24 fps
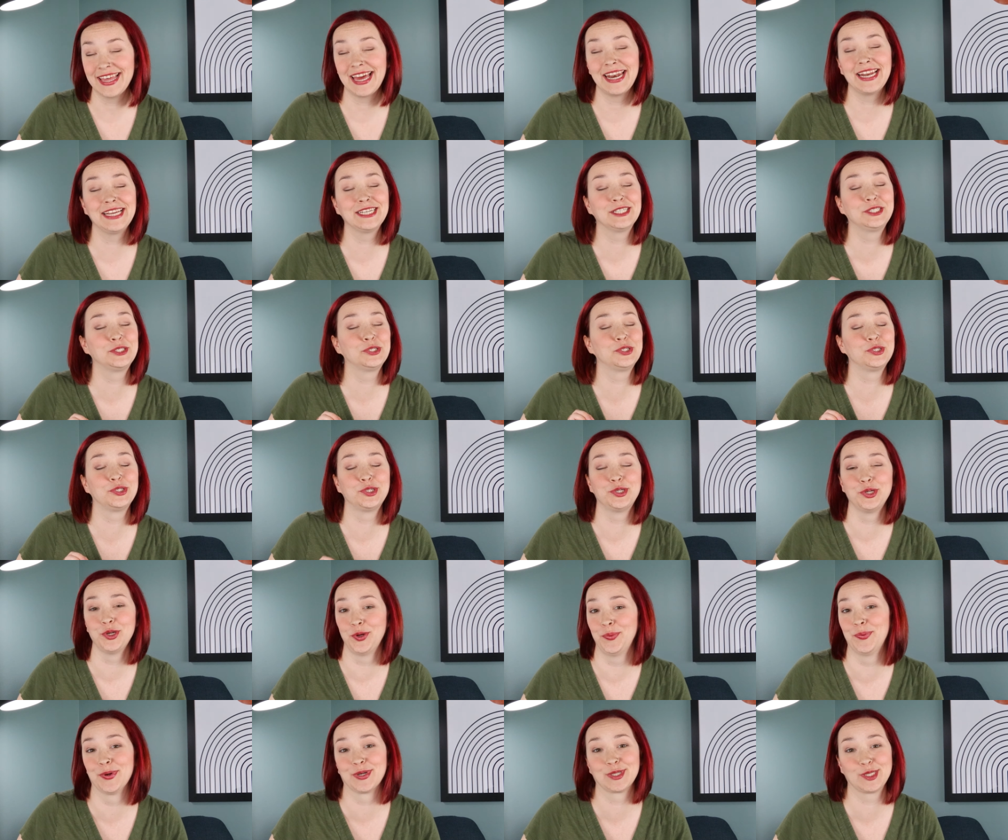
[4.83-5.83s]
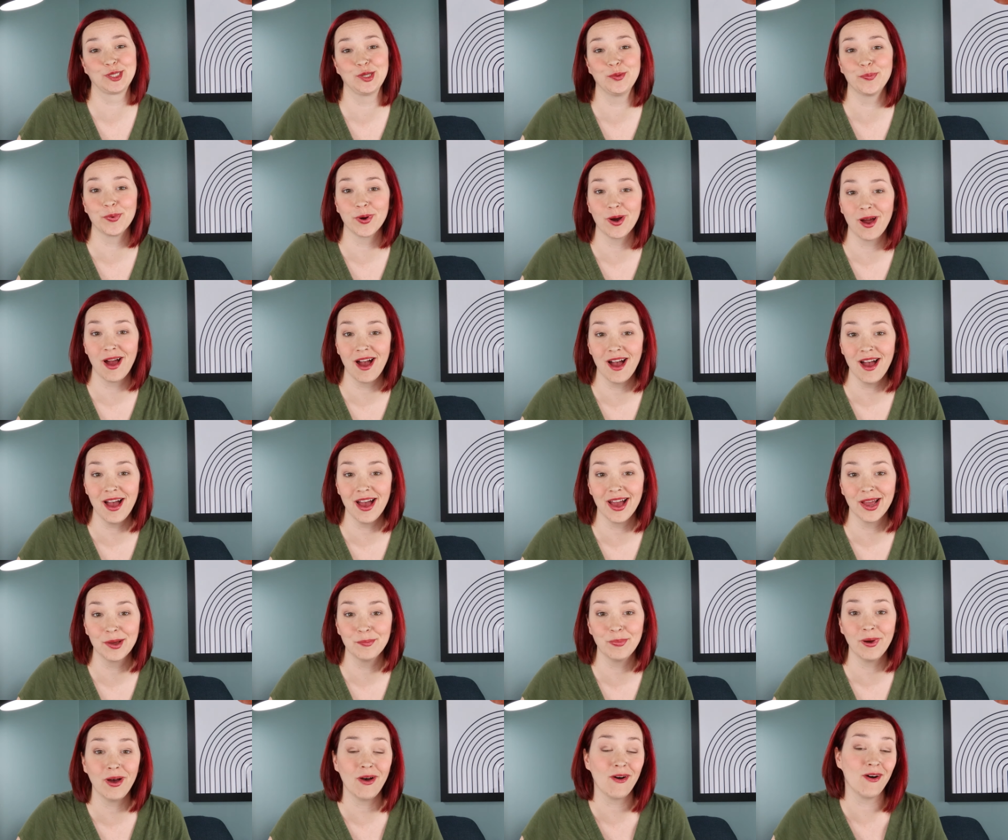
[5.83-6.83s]
That is super, super
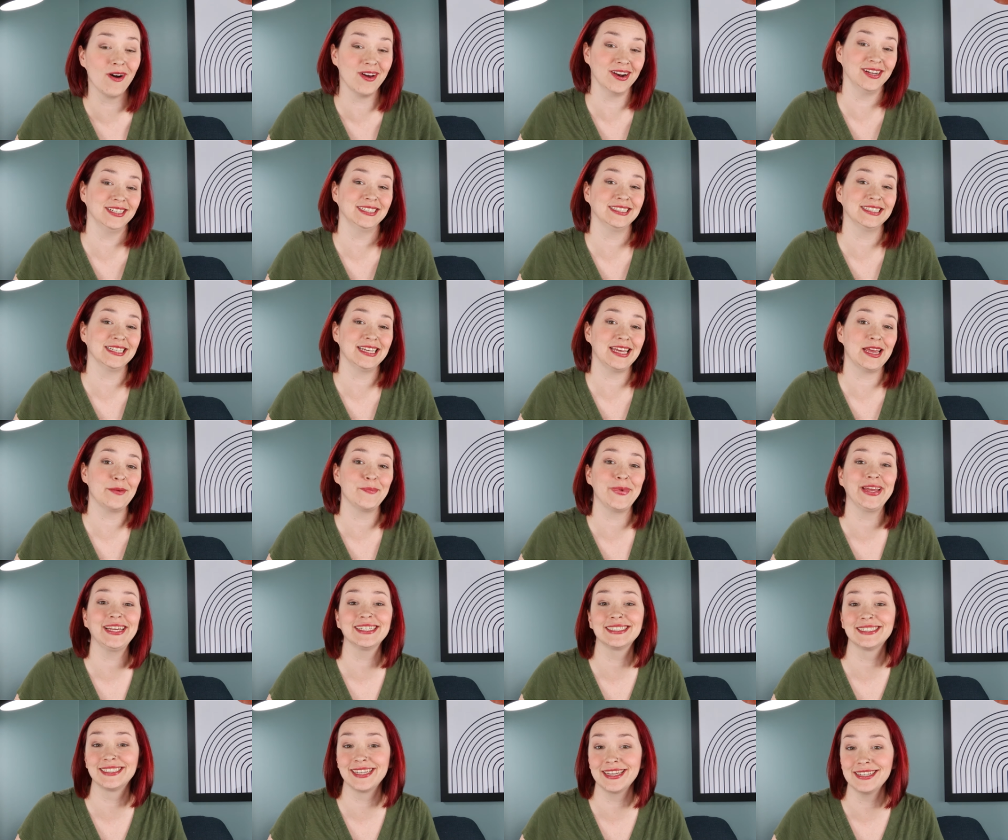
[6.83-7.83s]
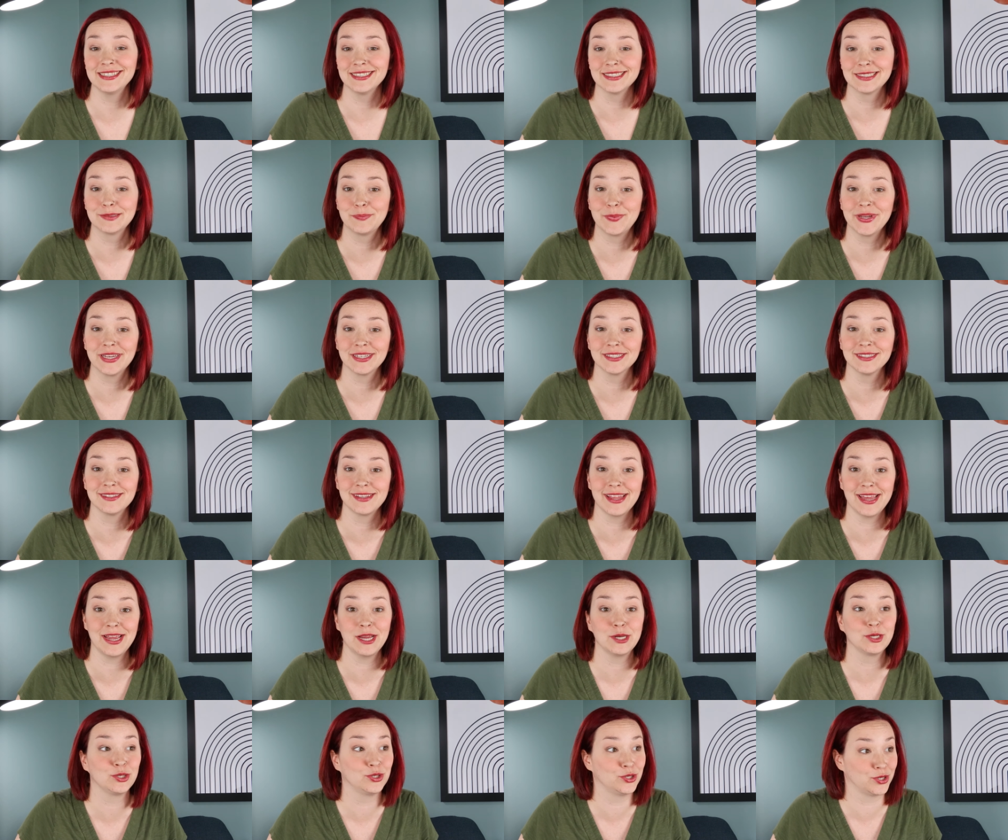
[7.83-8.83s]
high, but honestly, it makes sense because
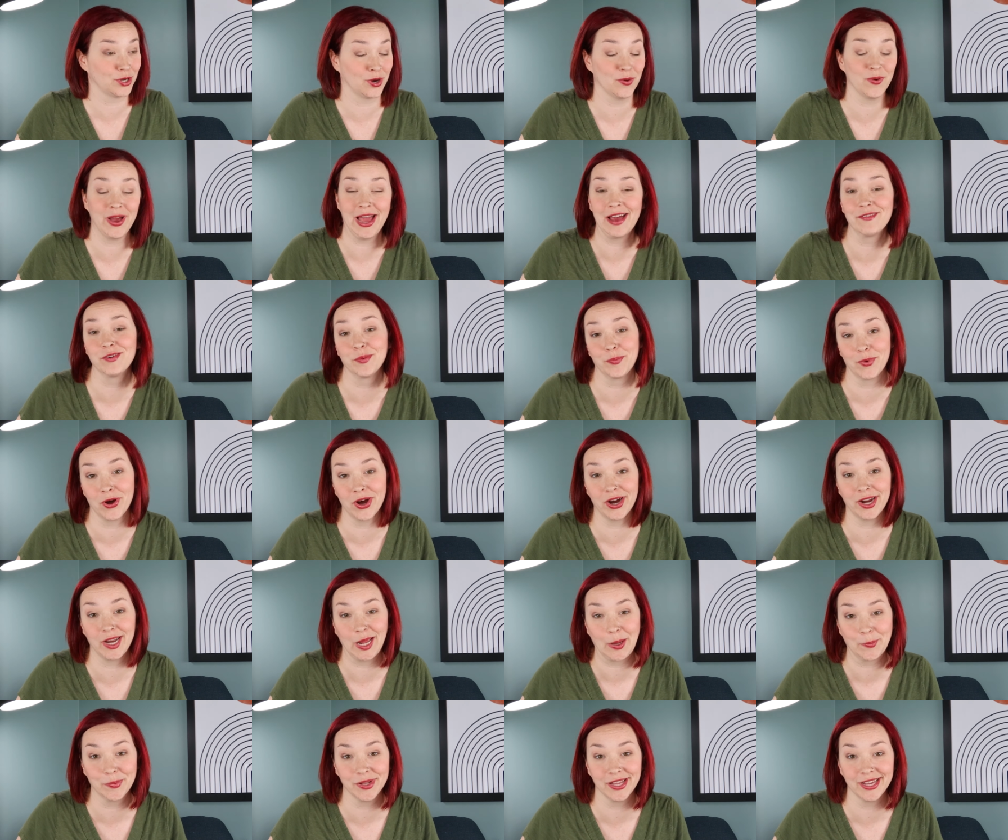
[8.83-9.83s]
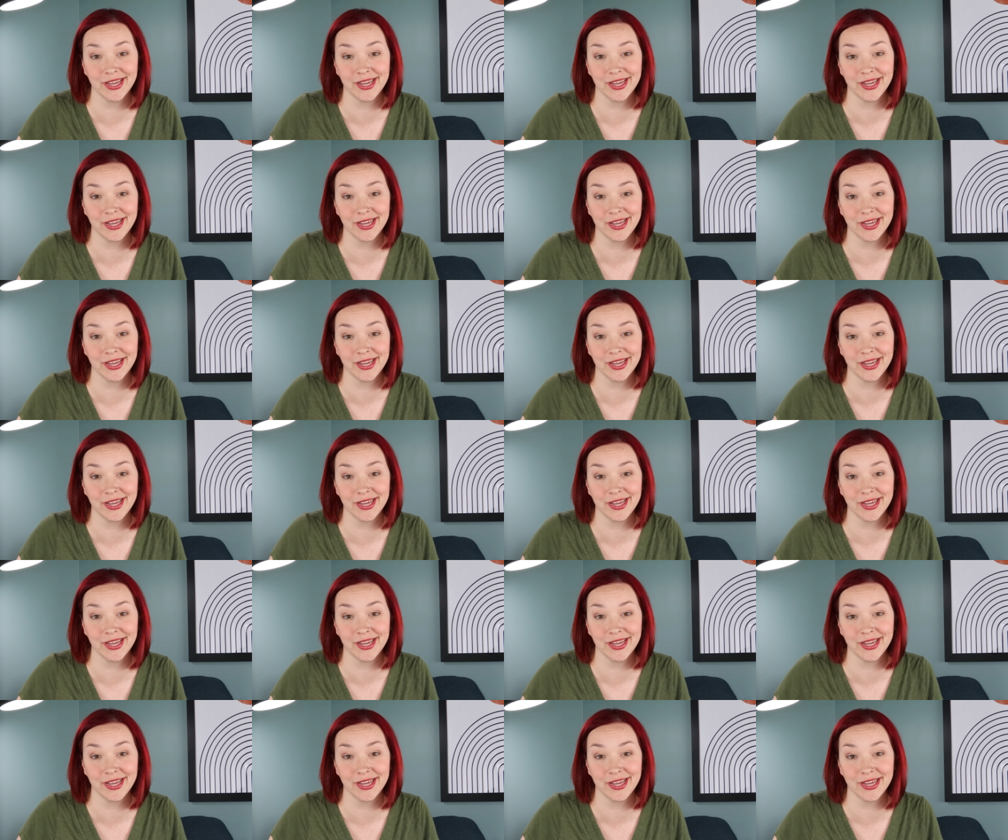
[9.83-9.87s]
they don't have a marketing